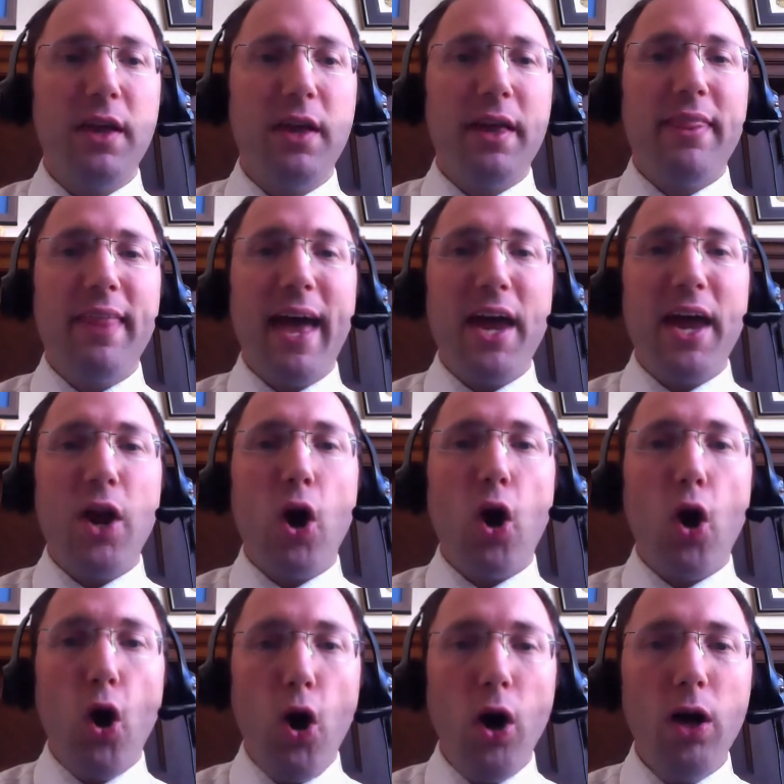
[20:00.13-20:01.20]
that
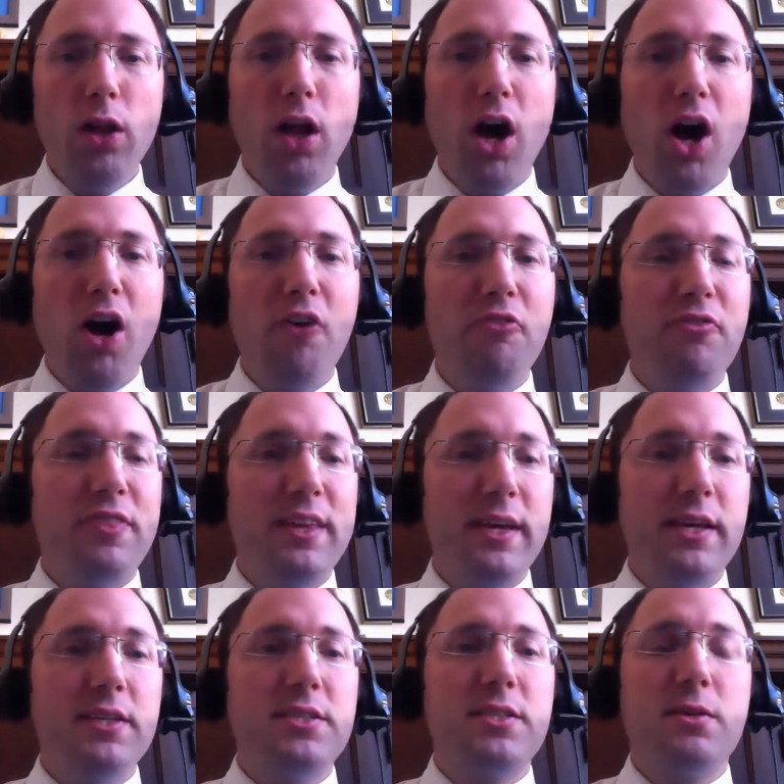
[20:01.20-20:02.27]
all of
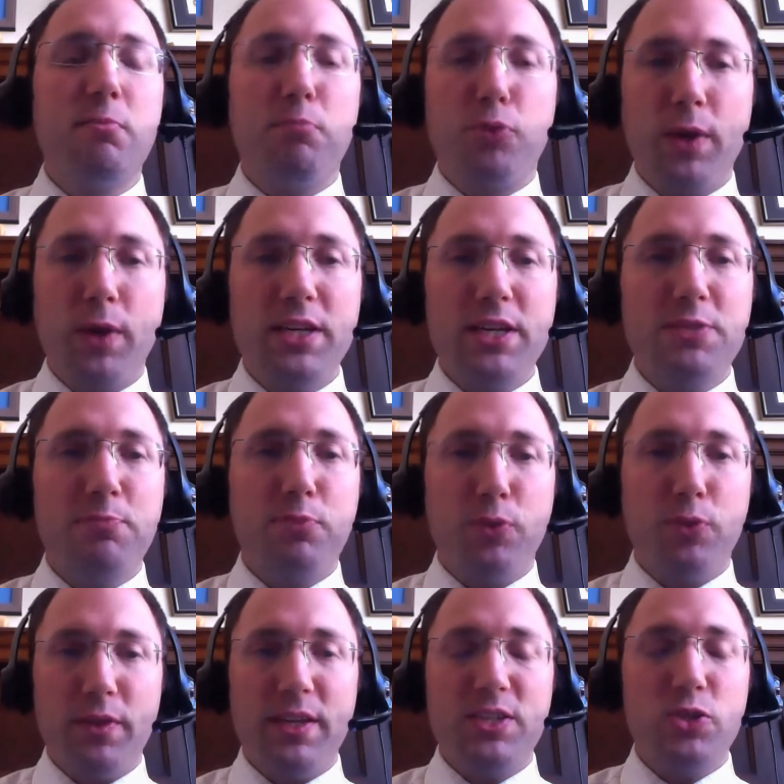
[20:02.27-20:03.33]
these praise
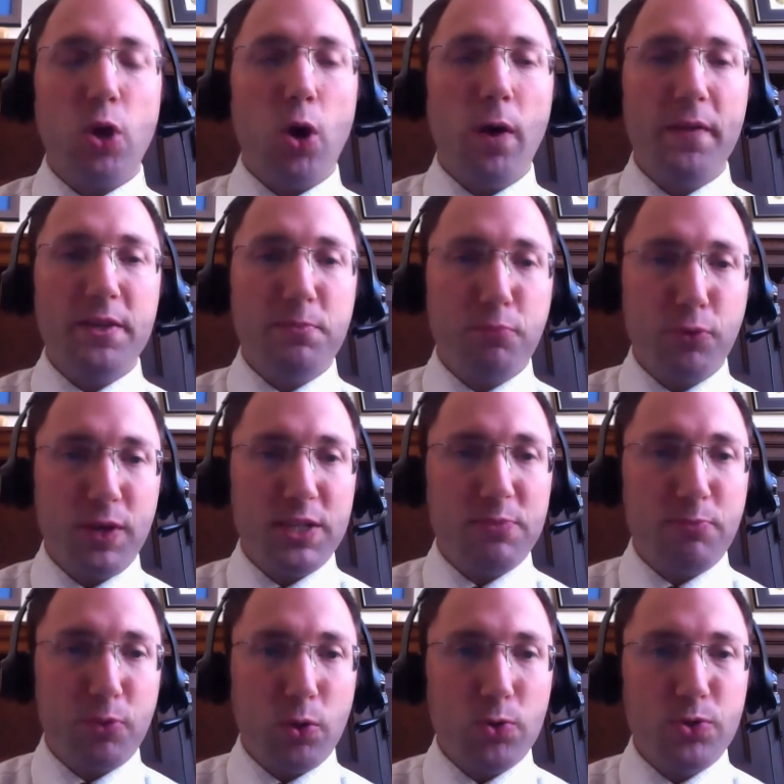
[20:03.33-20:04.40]
this all this
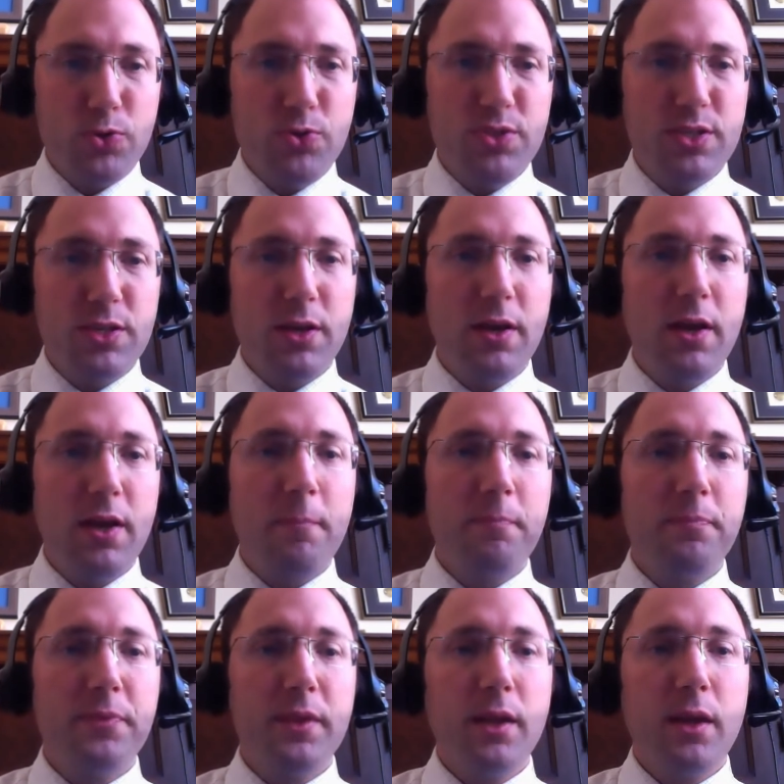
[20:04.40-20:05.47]
praised produce
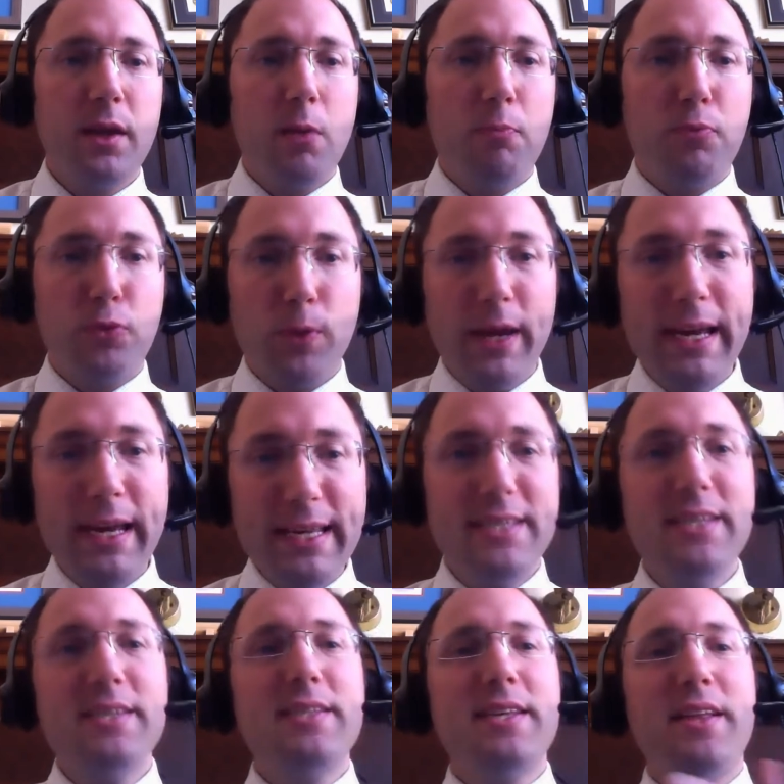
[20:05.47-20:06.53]

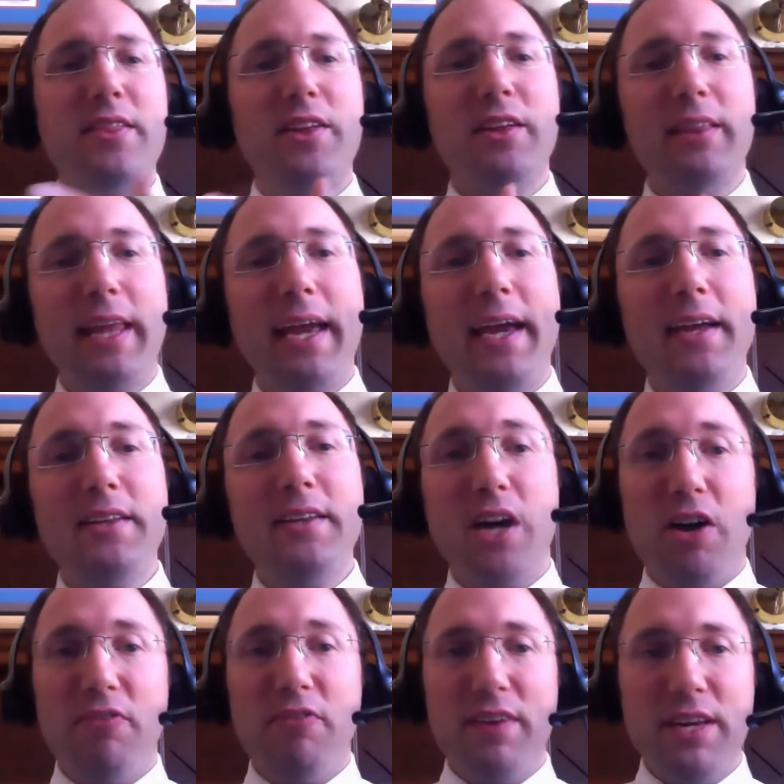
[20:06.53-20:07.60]
praises the land
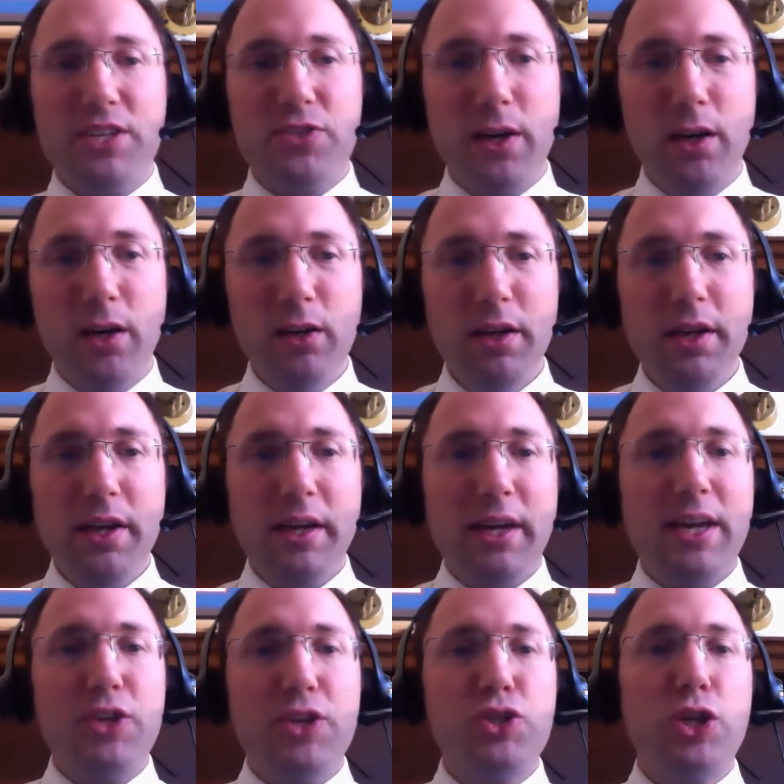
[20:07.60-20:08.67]
of Israel
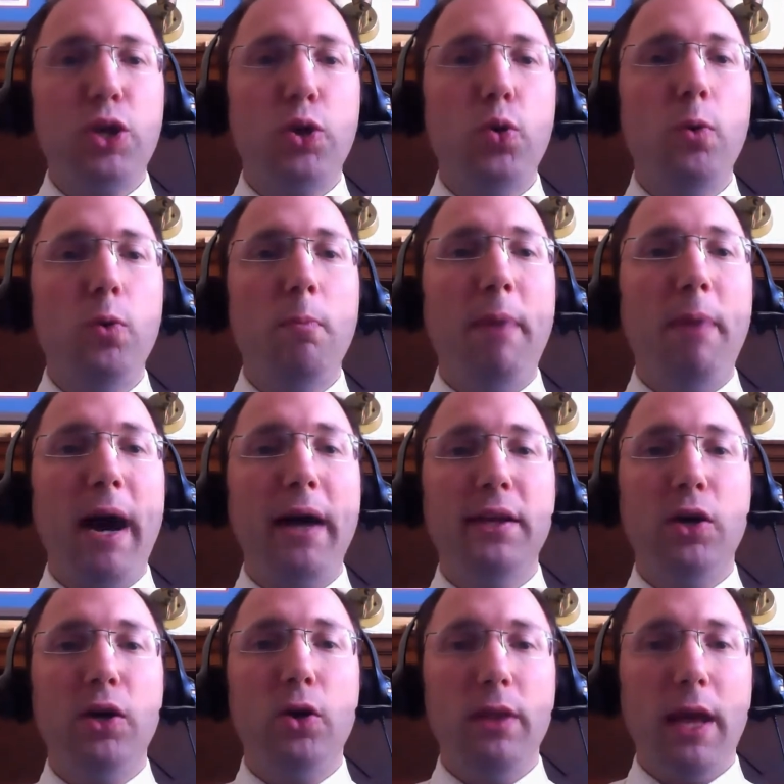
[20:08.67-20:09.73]
kishahu ba
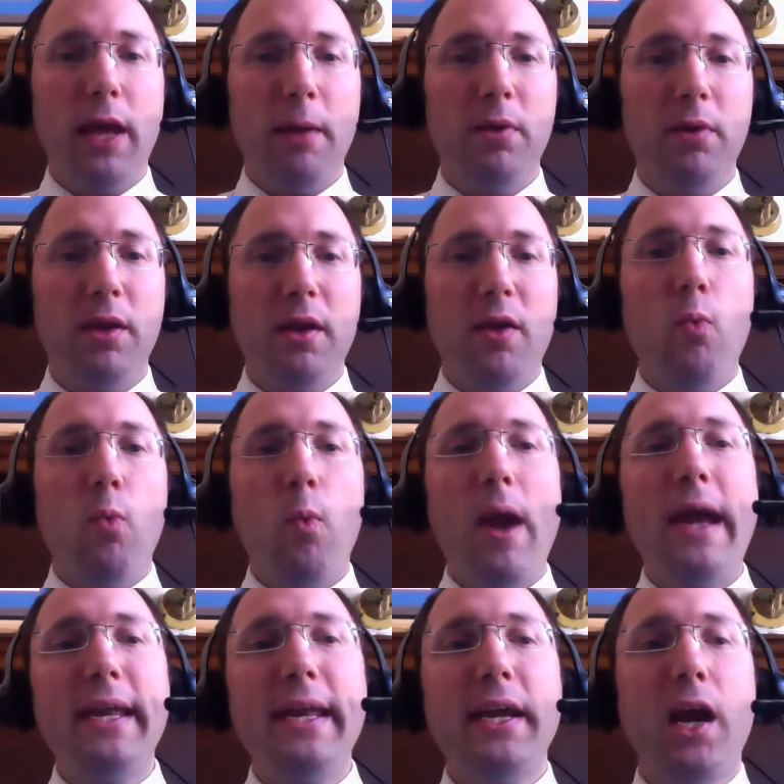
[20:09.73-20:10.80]
olam
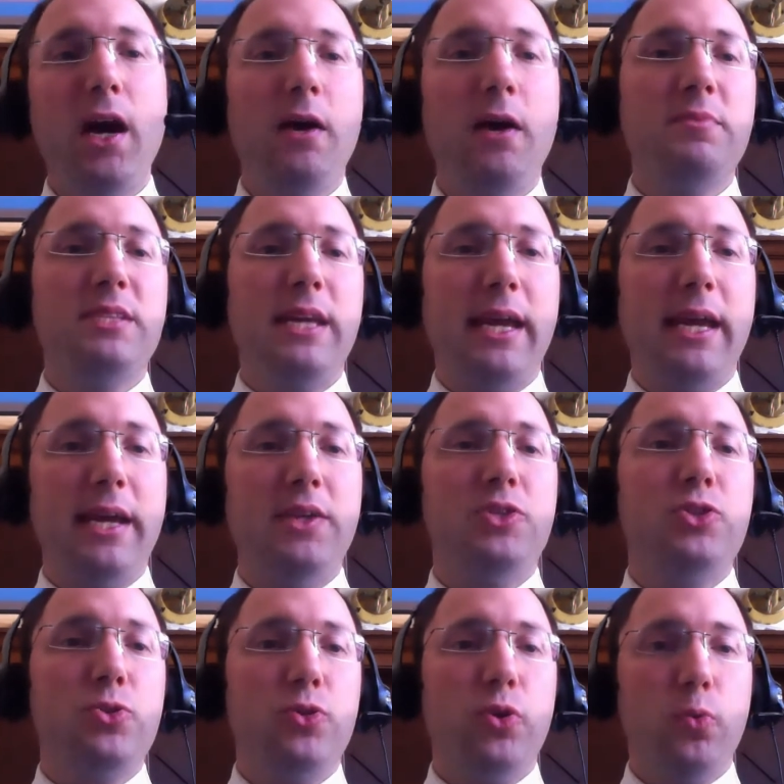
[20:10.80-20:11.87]
when it comes
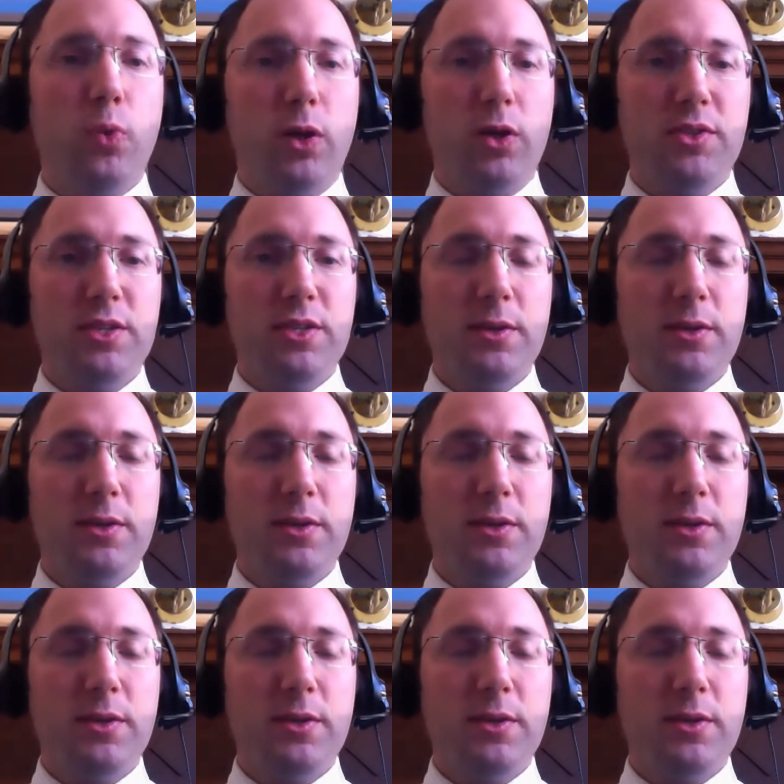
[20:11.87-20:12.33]
into the world.